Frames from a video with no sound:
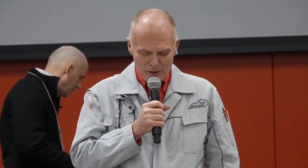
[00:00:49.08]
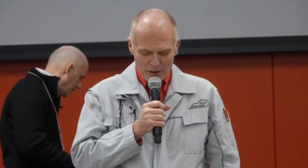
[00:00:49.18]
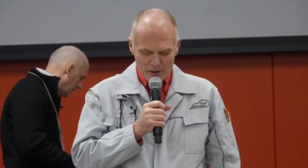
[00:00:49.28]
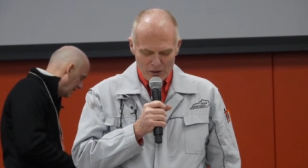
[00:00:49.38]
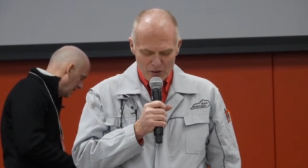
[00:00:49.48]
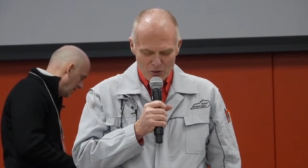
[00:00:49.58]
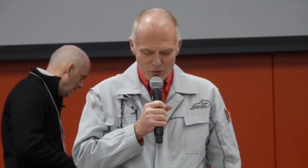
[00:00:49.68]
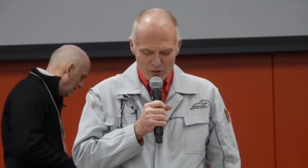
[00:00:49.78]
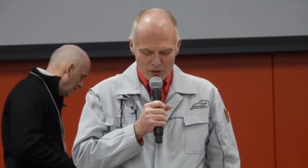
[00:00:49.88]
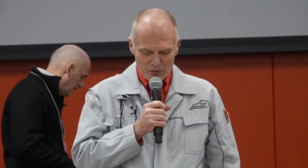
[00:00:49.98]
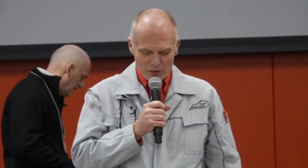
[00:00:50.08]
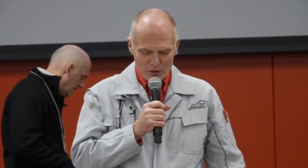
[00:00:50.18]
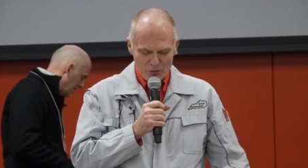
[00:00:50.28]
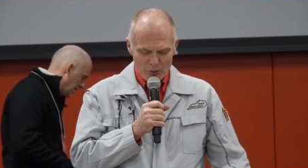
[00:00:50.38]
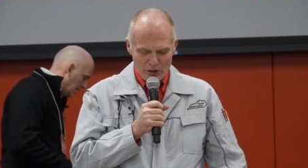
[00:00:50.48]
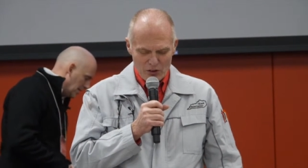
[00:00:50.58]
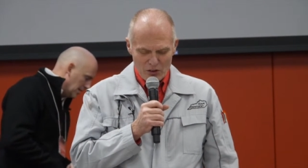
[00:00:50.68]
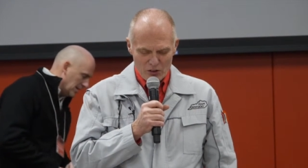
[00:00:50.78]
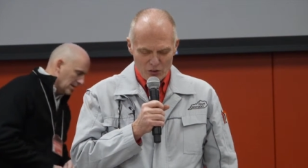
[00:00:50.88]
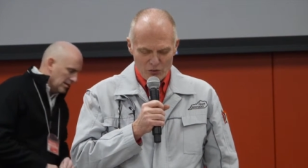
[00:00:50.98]
And I just want to, you know,
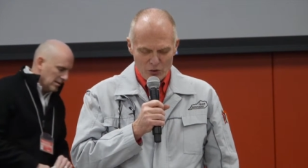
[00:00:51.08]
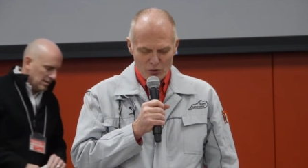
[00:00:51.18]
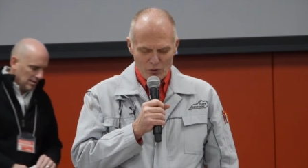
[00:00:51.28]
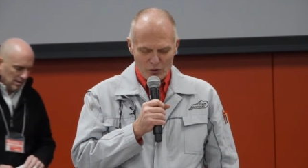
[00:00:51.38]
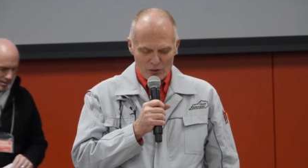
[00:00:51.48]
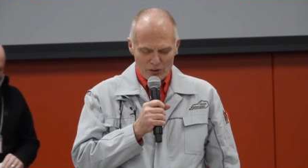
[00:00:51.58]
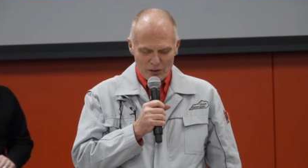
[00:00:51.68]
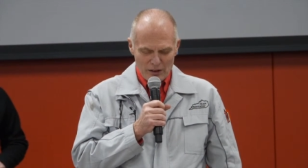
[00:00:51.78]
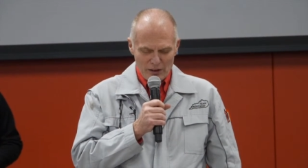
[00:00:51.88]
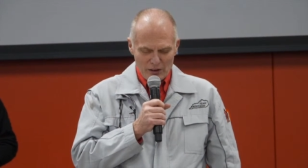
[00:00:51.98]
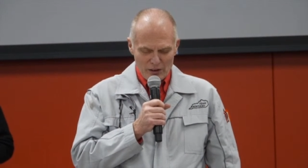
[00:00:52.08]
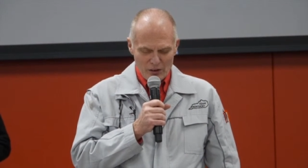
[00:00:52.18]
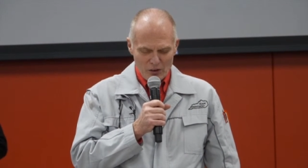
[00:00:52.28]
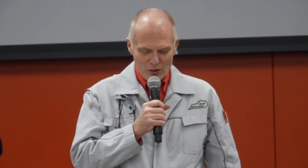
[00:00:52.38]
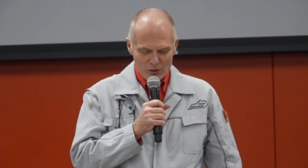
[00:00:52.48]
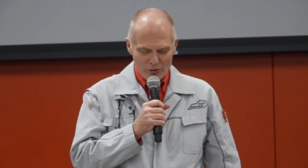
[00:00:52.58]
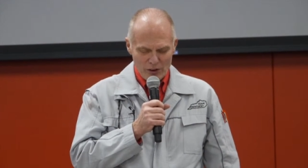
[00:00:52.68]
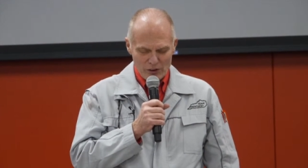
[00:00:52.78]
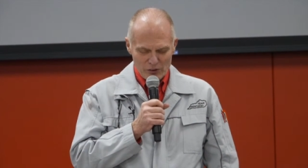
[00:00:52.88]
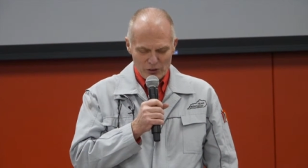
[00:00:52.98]
bless this food and and all the
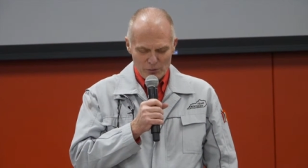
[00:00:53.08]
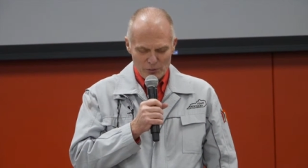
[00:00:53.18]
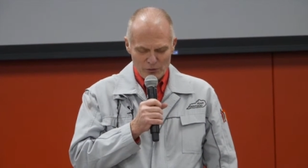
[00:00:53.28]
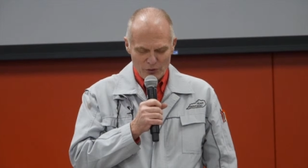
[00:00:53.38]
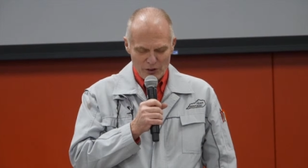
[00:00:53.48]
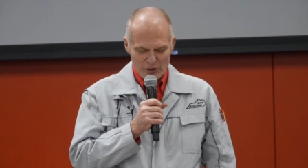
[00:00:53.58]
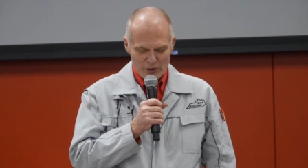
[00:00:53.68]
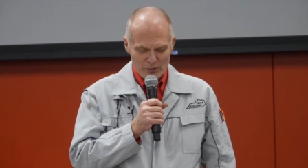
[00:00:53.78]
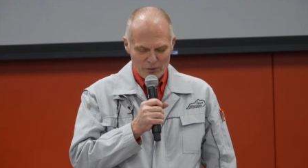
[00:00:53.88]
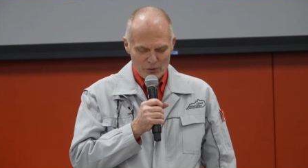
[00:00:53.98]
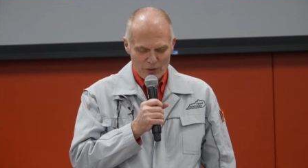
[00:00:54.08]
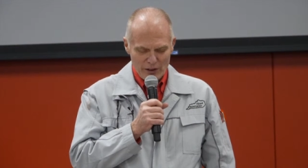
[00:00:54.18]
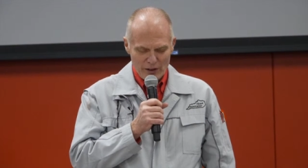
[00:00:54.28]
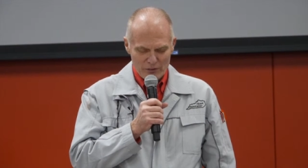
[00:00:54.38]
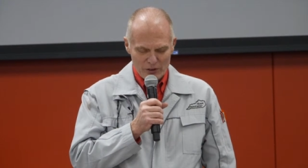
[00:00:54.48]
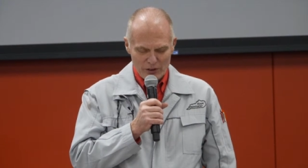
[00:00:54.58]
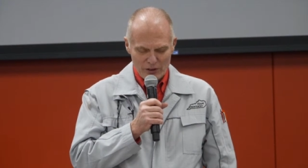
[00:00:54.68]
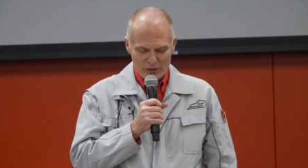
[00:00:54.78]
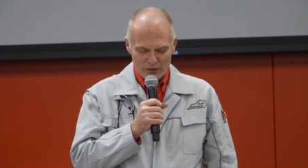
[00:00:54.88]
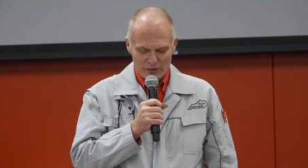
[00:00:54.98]
fellowship and friendship that we have
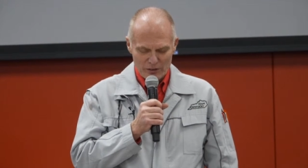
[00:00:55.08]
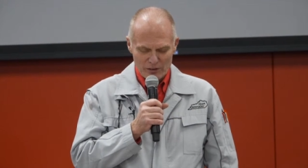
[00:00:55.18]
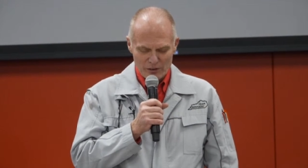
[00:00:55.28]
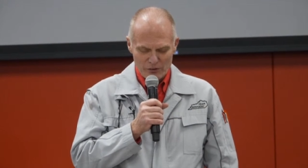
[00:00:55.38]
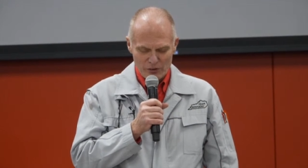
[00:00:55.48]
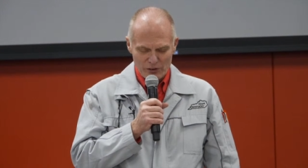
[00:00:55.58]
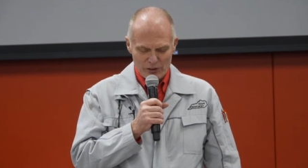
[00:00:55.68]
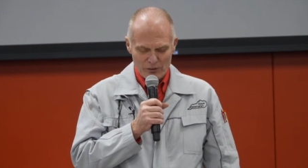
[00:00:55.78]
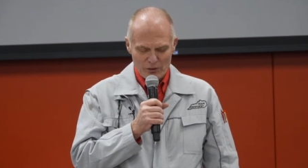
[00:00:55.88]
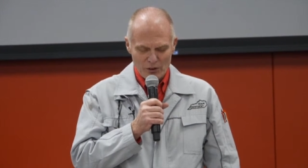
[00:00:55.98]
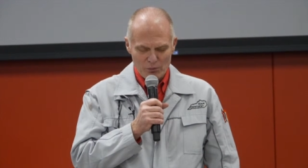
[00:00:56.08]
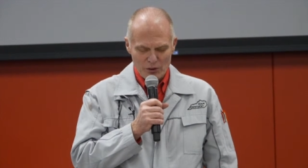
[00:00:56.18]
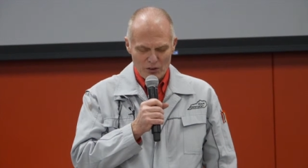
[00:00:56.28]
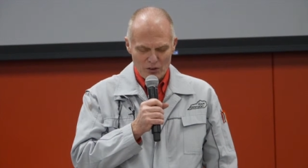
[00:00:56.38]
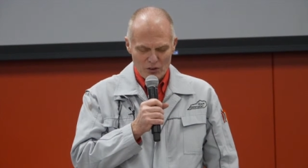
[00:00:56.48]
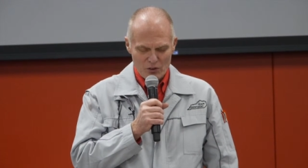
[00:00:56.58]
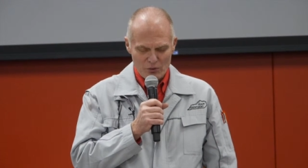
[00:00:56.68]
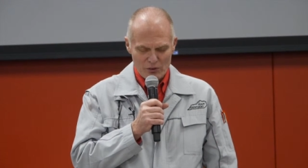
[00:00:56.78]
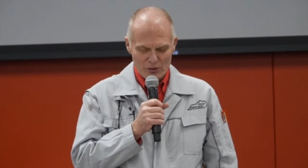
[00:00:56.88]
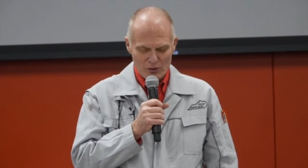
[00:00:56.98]
together. And you uh, bless us
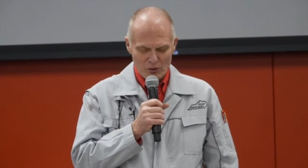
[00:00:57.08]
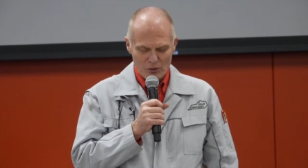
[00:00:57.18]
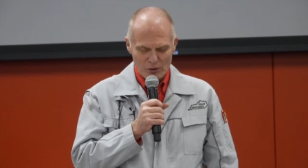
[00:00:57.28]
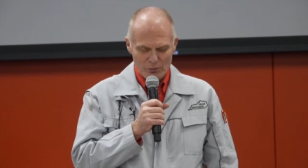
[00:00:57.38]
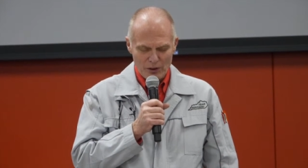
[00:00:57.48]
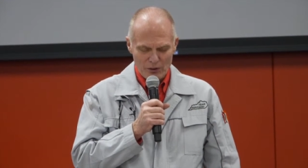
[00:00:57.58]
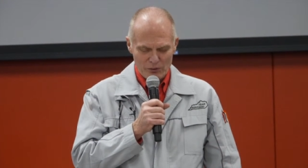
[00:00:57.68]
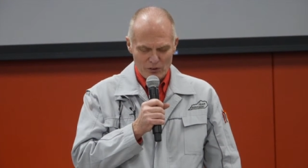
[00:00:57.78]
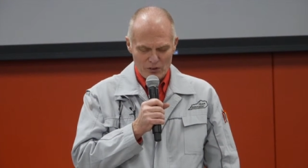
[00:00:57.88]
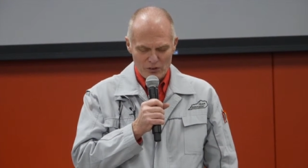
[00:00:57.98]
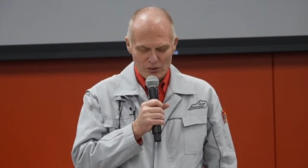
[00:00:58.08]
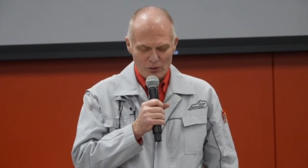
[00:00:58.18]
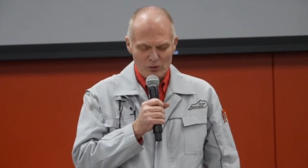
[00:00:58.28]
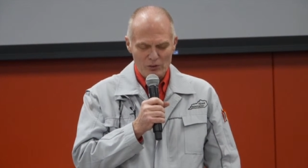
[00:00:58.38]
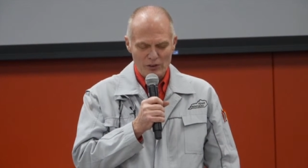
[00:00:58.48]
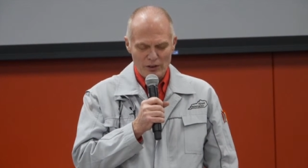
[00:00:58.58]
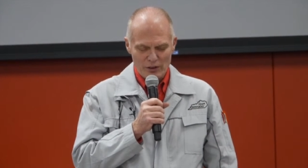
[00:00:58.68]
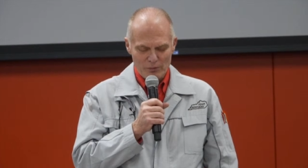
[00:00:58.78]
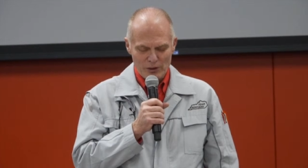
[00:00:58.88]
with your holy powers and your holy name,